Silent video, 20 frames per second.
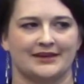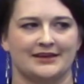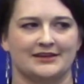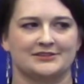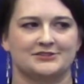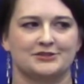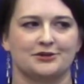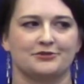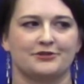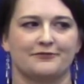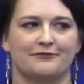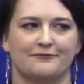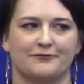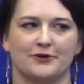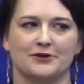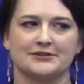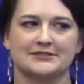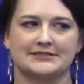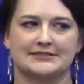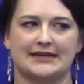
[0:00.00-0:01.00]
So the
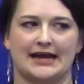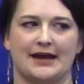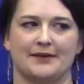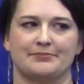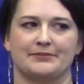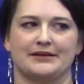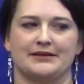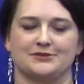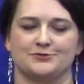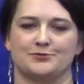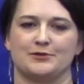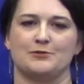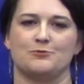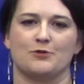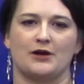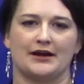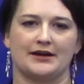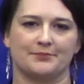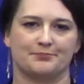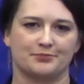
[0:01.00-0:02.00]
first step is we
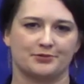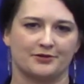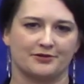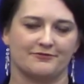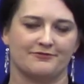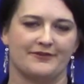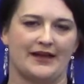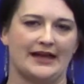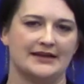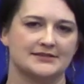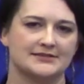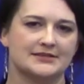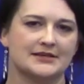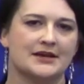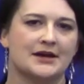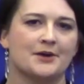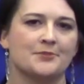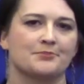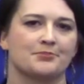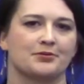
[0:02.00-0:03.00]
want to
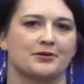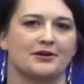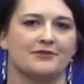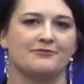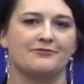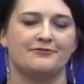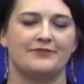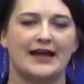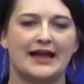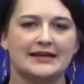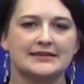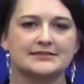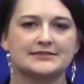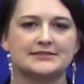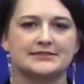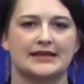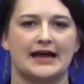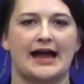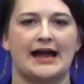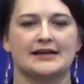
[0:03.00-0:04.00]
prevent
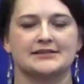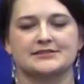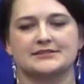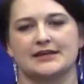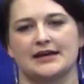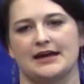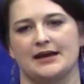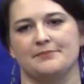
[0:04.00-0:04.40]
that